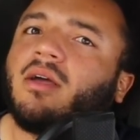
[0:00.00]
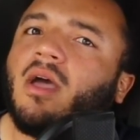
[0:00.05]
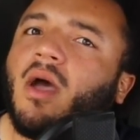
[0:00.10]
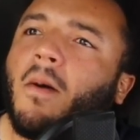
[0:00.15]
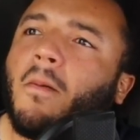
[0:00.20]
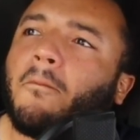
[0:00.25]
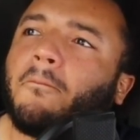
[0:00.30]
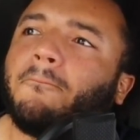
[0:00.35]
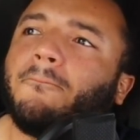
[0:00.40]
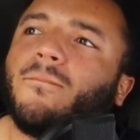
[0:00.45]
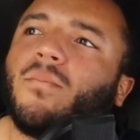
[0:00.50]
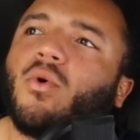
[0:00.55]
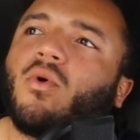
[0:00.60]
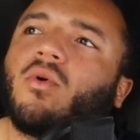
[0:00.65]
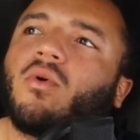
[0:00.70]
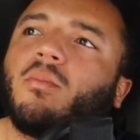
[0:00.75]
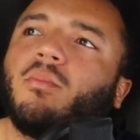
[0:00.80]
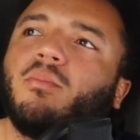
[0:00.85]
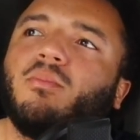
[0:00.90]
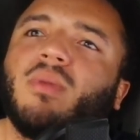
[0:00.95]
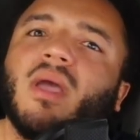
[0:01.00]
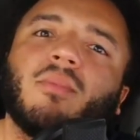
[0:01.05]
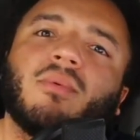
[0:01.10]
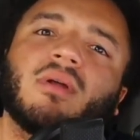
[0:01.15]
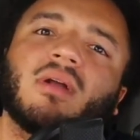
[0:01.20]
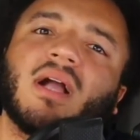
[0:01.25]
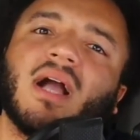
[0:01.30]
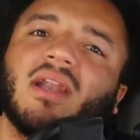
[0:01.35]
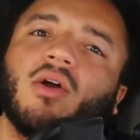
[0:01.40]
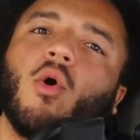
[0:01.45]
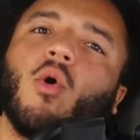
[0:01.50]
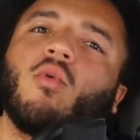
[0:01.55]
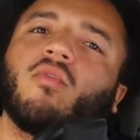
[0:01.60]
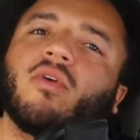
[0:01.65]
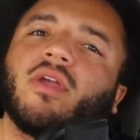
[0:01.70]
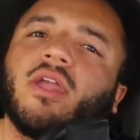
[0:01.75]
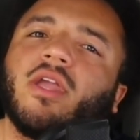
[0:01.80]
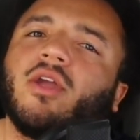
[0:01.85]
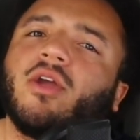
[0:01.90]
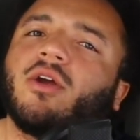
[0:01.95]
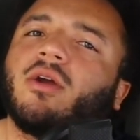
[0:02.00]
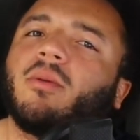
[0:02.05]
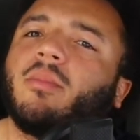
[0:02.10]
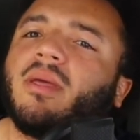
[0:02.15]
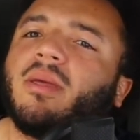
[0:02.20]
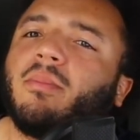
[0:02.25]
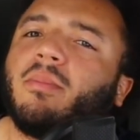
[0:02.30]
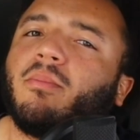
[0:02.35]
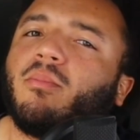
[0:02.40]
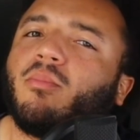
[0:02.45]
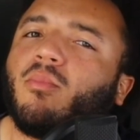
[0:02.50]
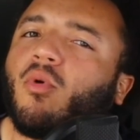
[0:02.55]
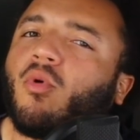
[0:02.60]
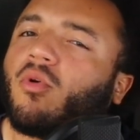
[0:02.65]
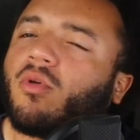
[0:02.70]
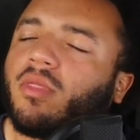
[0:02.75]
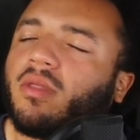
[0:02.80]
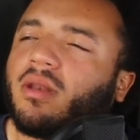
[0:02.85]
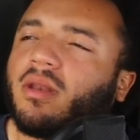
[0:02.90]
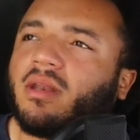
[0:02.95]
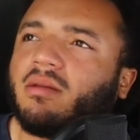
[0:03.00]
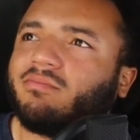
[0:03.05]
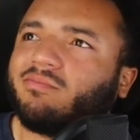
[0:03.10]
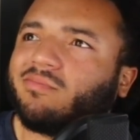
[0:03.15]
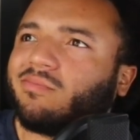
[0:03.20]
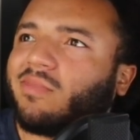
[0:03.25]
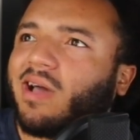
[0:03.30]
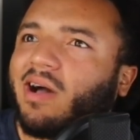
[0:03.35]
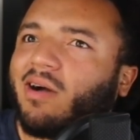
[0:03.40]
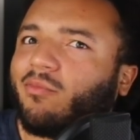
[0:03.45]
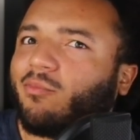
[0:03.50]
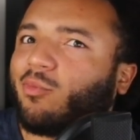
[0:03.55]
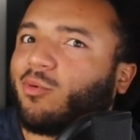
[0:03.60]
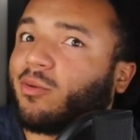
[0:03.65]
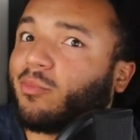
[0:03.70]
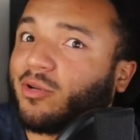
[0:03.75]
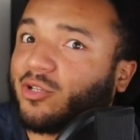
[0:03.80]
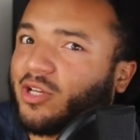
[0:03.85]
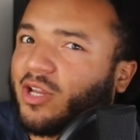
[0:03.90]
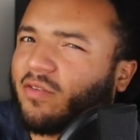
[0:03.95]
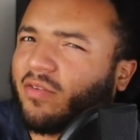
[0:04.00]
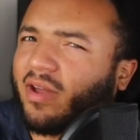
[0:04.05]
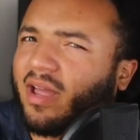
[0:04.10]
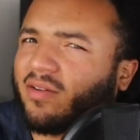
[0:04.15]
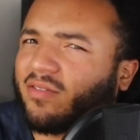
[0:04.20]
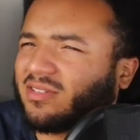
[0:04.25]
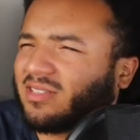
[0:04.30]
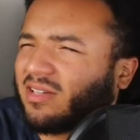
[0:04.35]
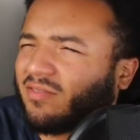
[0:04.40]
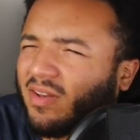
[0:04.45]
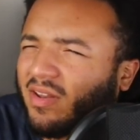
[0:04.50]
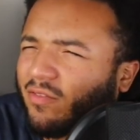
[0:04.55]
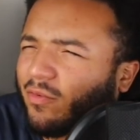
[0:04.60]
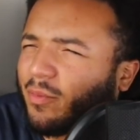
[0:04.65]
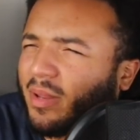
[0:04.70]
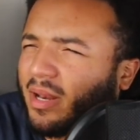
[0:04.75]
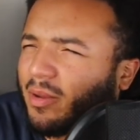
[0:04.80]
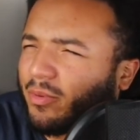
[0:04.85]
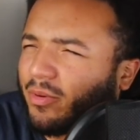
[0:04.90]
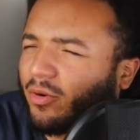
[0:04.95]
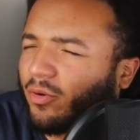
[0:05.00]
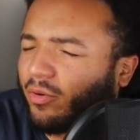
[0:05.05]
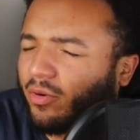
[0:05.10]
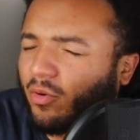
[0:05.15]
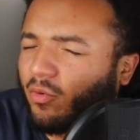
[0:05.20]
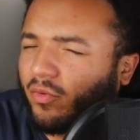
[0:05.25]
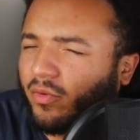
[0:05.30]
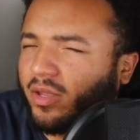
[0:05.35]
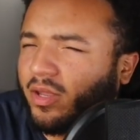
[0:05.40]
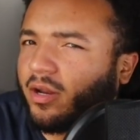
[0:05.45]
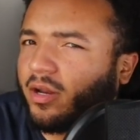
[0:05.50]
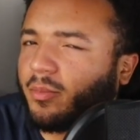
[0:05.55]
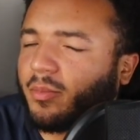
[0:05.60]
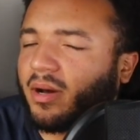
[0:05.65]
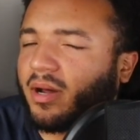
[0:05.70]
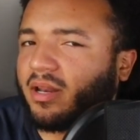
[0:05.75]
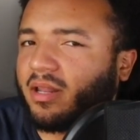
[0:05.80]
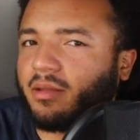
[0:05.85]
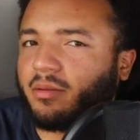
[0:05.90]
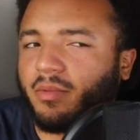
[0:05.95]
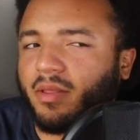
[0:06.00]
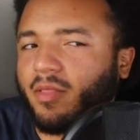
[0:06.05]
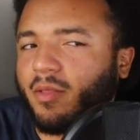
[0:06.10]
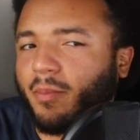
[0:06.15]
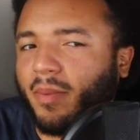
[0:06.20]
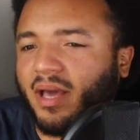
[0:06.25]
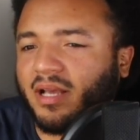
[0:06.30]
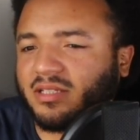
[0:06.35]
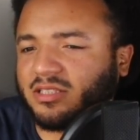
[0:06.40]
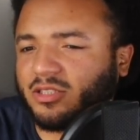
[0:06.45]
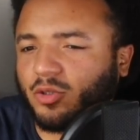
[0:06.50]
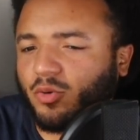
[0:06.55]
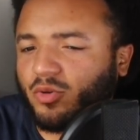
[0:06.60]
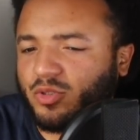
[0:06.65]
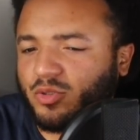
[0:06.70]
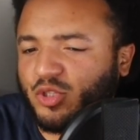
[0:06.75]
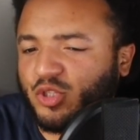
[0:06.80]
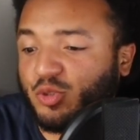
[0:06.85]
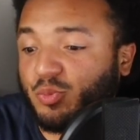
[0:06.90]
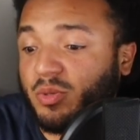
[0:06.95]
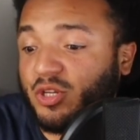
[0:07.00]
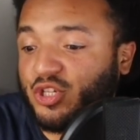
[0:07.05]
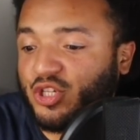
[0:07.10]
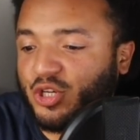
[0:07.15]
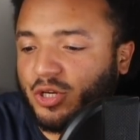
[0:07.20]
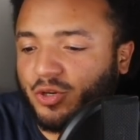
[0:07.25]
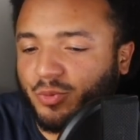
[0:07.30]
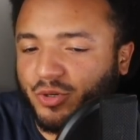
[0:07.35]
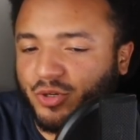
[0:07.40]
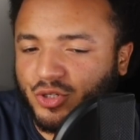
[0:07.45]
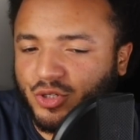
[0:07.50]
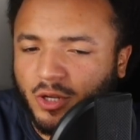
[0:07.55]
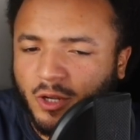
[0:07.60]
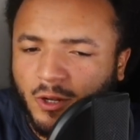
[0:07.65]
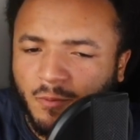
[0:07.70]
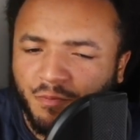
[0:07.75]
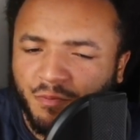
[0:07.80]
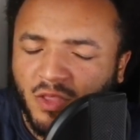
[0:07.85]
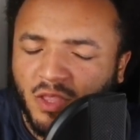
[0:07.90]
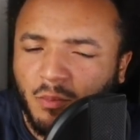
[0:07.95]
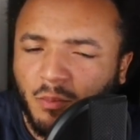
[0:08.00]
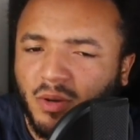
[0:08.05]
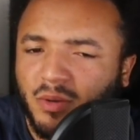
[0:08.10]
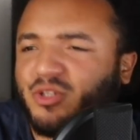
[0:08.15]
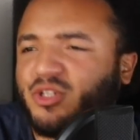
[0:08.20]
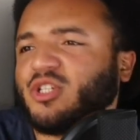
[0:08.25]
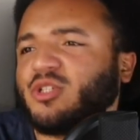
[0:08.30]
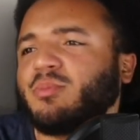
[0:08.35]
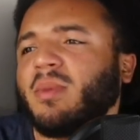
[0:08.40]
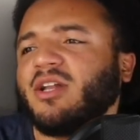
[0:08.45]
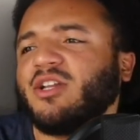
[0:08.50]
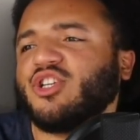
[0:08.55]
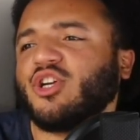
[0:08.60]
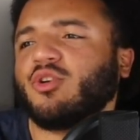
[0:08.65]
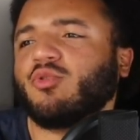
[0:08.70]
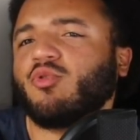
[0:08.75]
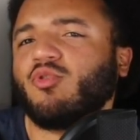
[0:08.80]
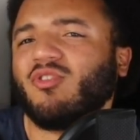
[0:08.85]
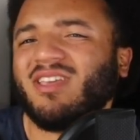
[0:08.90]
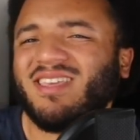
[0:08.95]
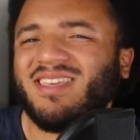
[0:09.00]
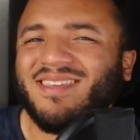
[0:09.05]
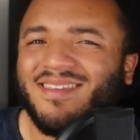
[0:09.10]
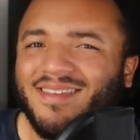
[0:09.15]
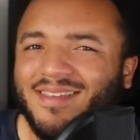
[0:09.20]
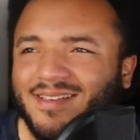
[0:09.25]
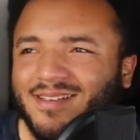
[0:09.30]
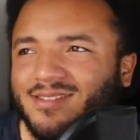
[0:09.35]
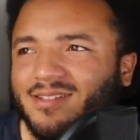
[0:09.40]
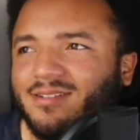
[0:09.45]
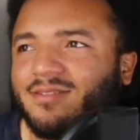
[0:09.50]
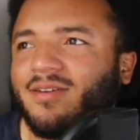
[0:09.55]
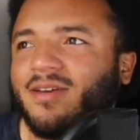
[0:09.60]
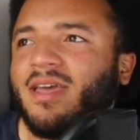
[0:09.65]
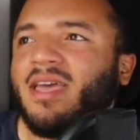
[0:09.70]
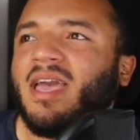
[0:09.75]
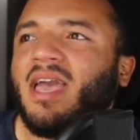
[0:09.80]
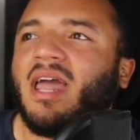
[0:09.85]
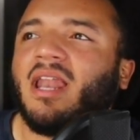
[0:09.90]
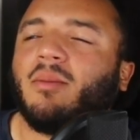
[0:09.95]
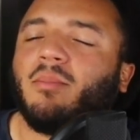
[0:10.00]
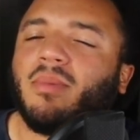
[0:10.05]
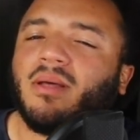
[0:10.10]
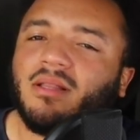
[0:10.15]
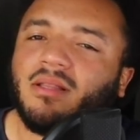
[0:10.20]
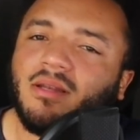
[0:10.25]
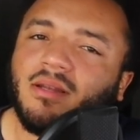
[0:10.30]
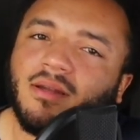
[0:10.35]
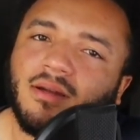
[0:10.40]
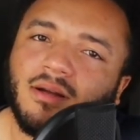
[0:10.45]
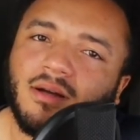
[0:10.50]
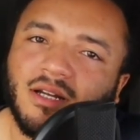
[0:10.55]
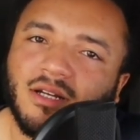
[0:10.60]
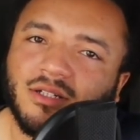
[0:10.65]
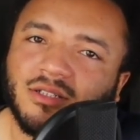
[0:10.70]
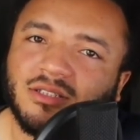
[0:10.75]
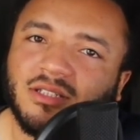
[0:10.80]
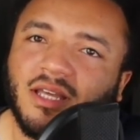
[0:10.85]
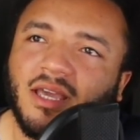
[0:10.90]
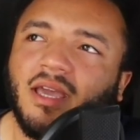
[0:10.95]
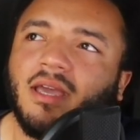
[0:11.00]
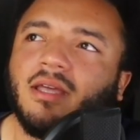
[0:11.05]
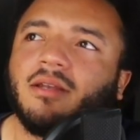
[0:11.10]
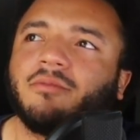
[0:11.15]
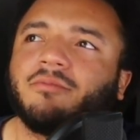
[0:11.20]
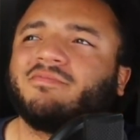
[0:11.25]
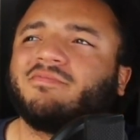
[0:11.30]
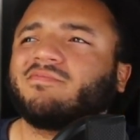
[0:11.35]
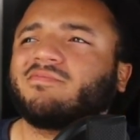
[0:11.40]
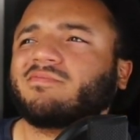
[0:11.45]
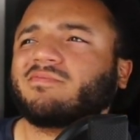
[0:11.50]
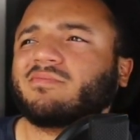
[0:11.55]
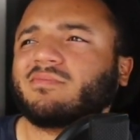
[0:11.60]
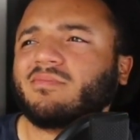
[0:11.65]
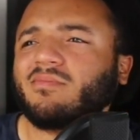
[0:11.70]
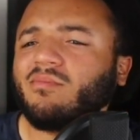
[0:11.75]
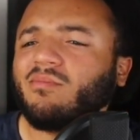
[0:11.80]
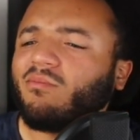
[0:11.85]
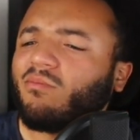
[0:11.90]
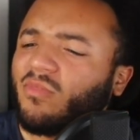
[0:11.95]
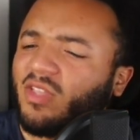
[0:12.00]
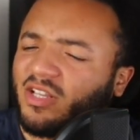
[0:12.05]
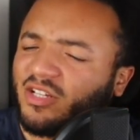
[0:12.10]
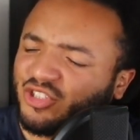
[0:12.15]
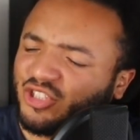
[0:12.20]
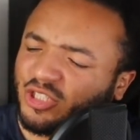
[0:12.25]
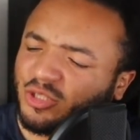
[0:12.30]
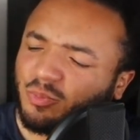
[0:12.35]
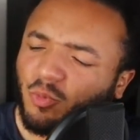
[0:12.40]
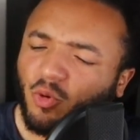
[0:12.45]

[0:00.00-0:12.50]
be able to kind of overhear a bit more than I pretty much ever have, because I've never been able to overhear anybody in the past. It's always just been gibberish. But just my general ease of an ability to understand, just more